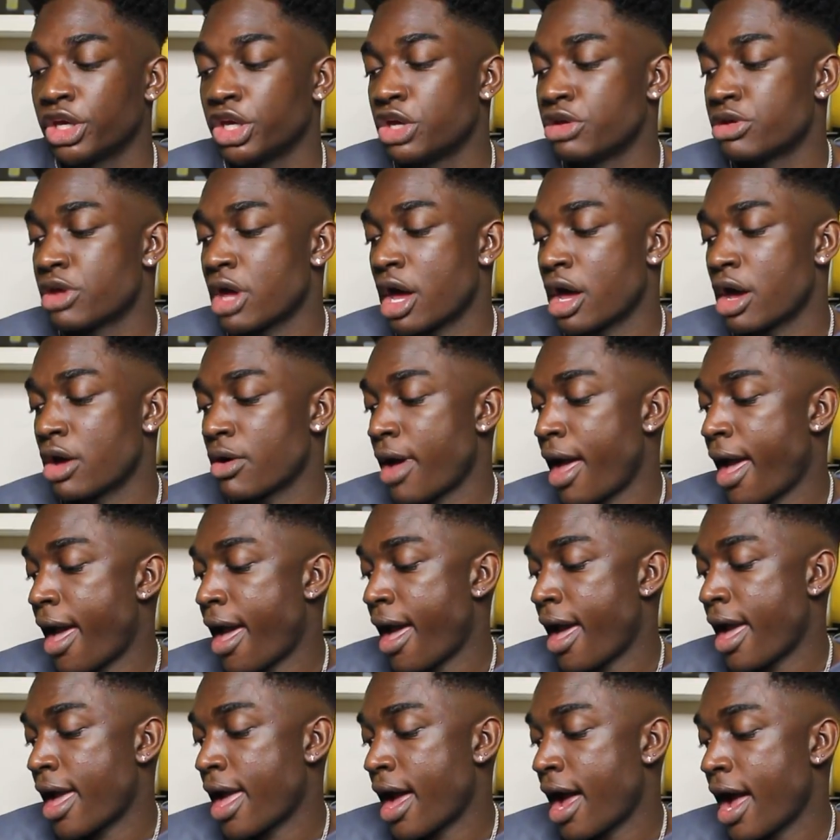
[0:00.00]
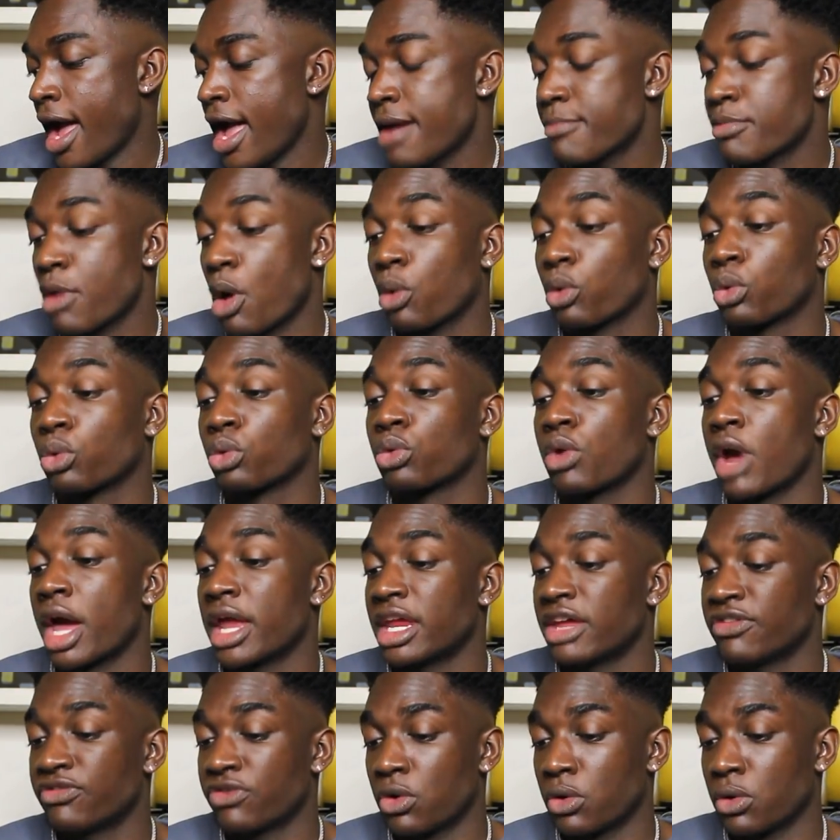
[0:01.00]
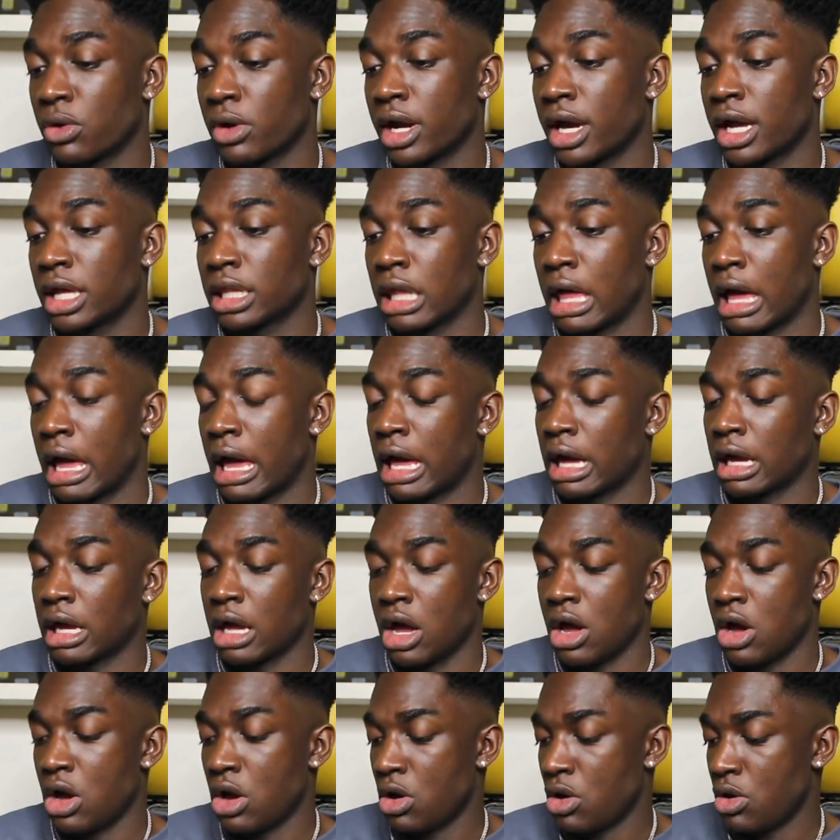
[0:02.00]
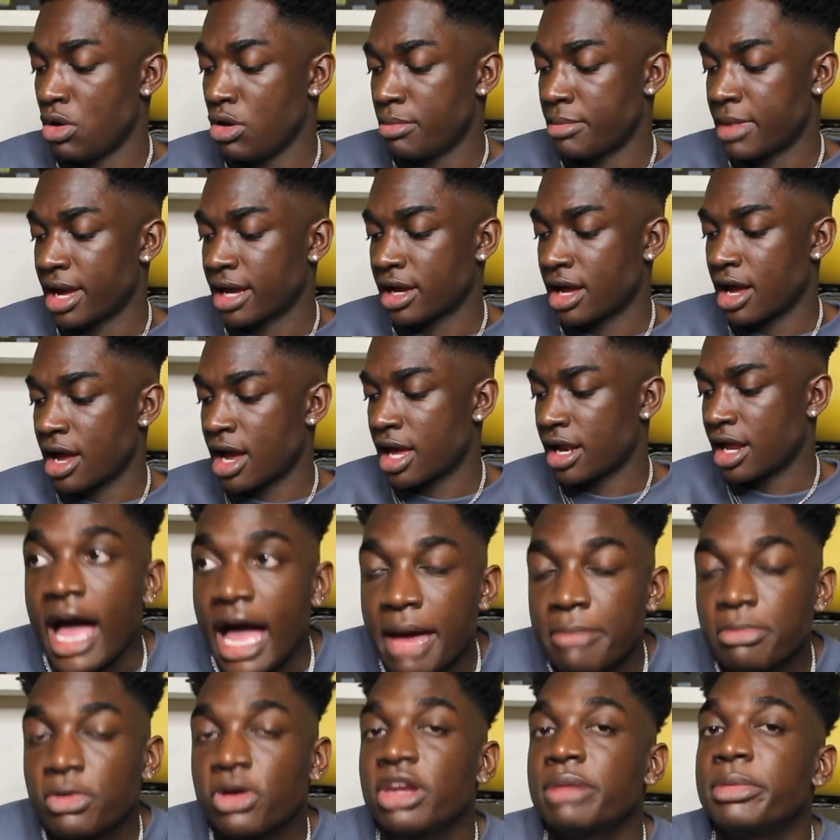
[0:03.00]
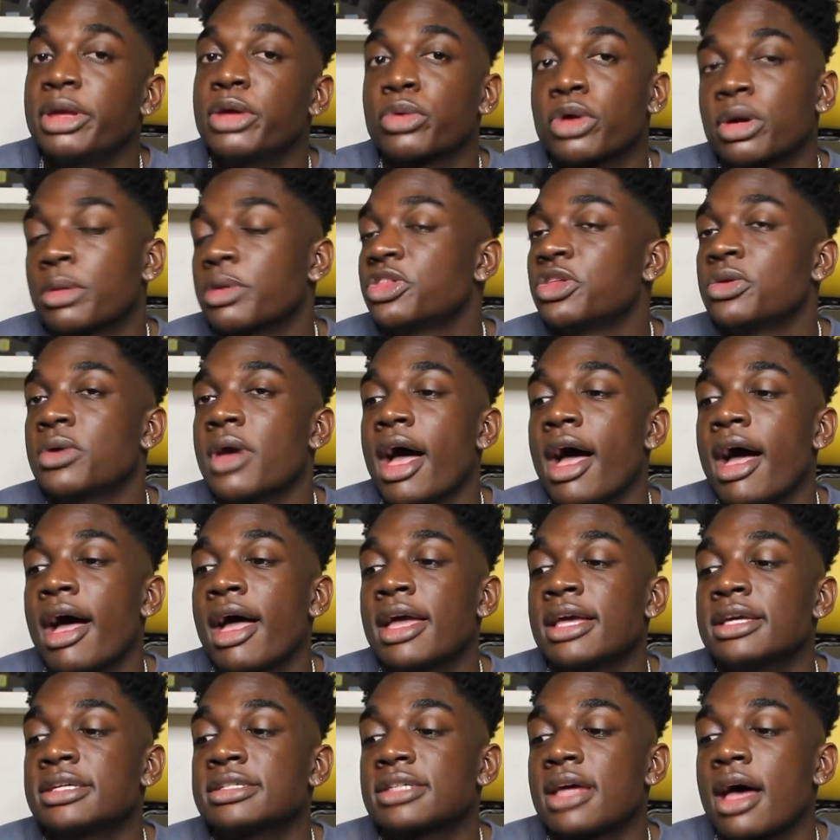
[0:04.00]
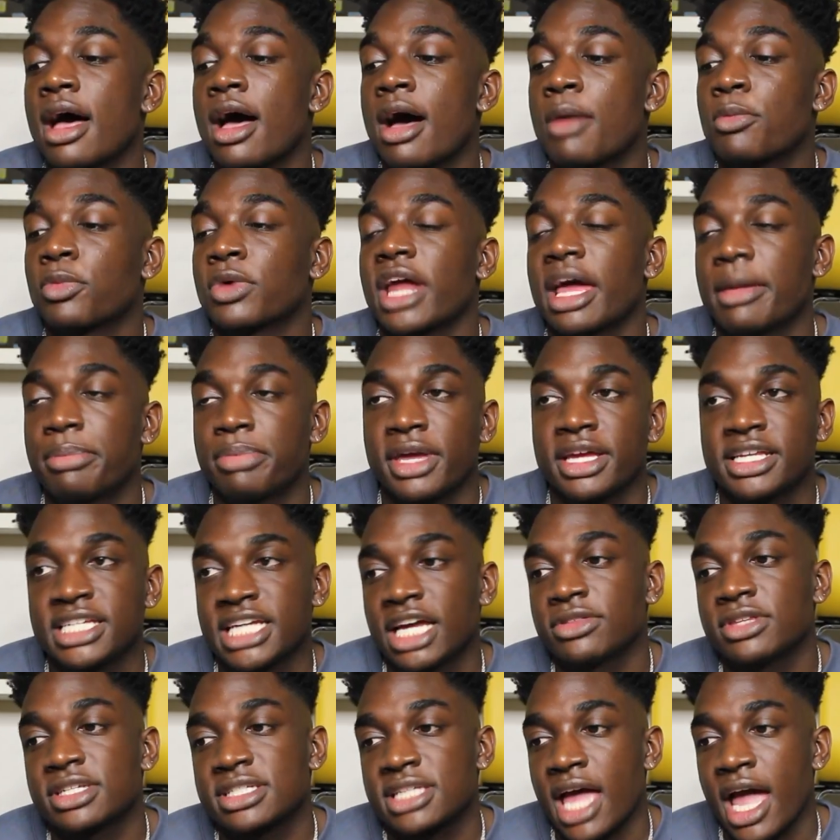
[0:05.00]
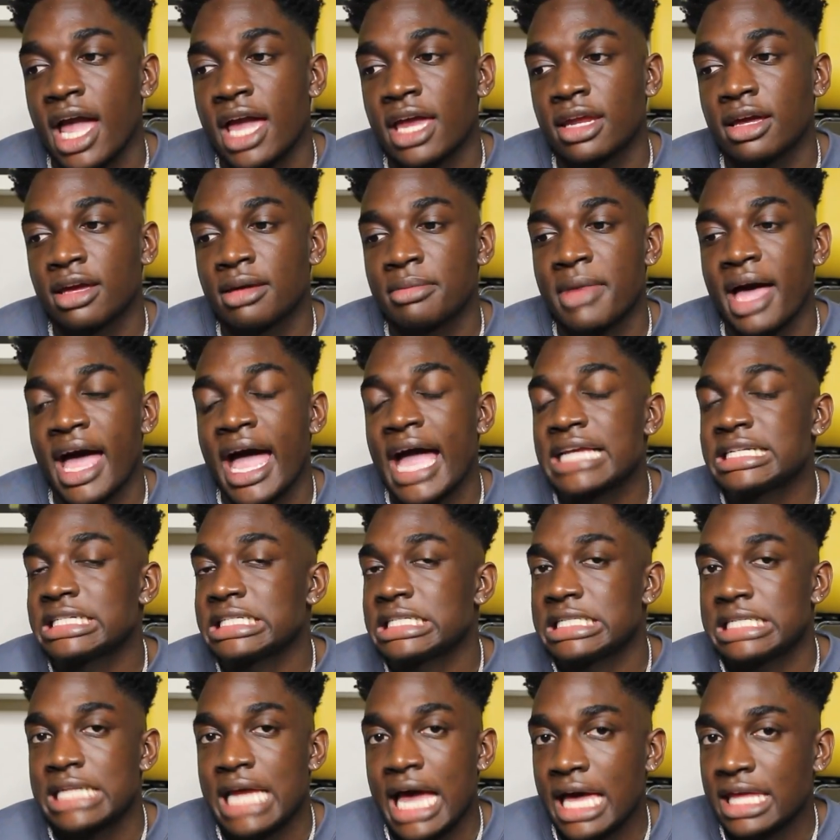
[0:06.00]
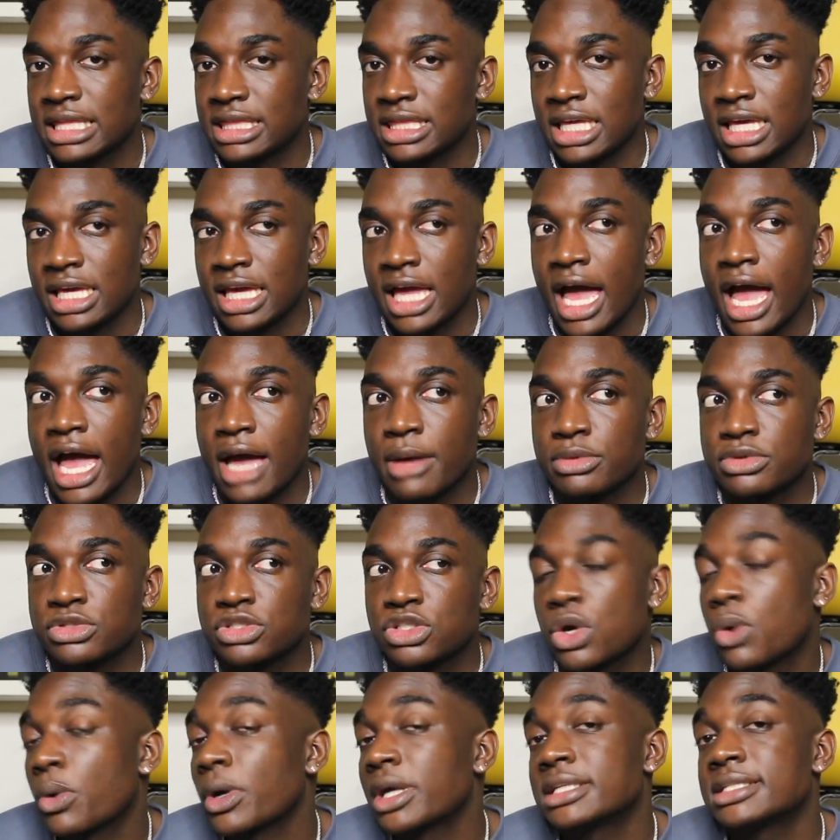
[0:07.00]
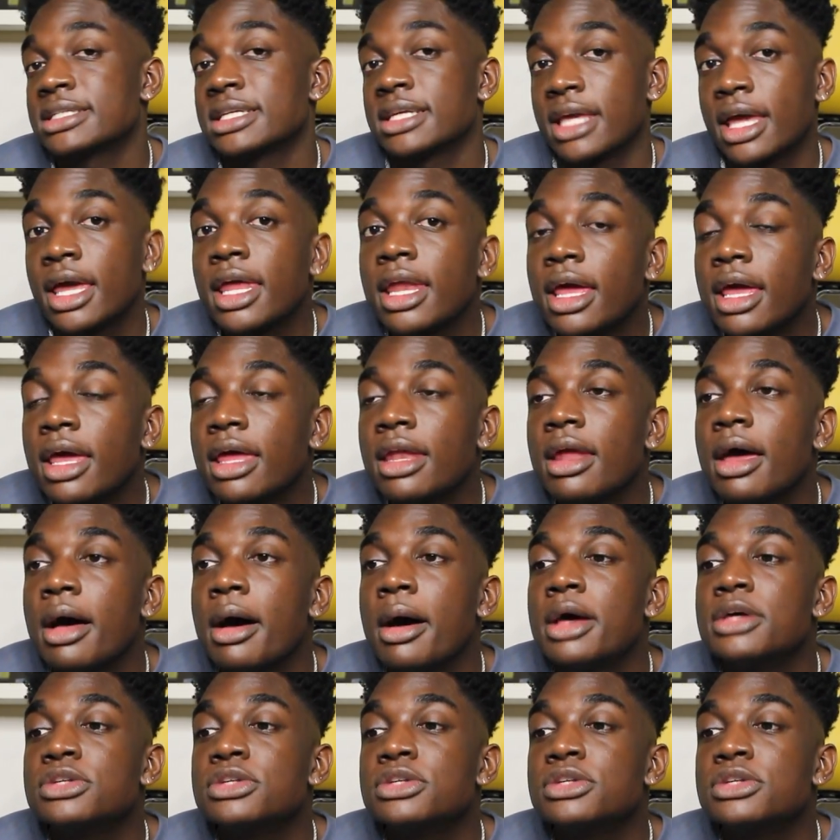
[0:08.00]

You know, hey, I am ready for it. Like, oh my God. I'm gonna be real with you guys. When I picked out this item, I did not think I was going to get it.